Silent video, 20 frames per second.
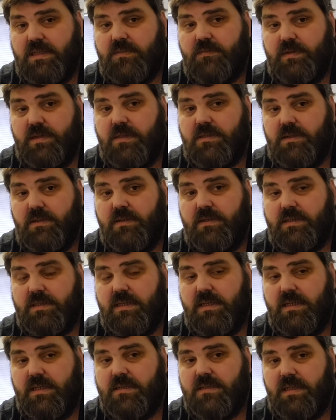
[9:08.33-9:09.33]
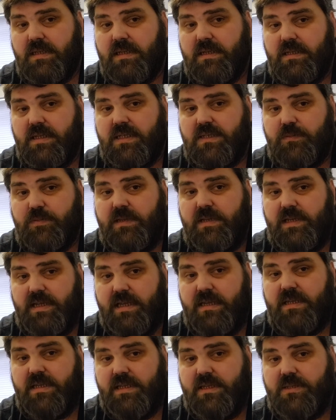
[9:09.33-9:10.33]
because honestly, it's like a dustbin
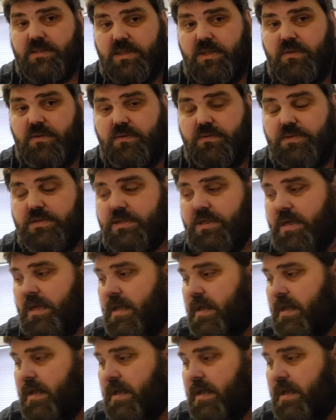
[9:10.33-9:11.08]
lid. It is huge,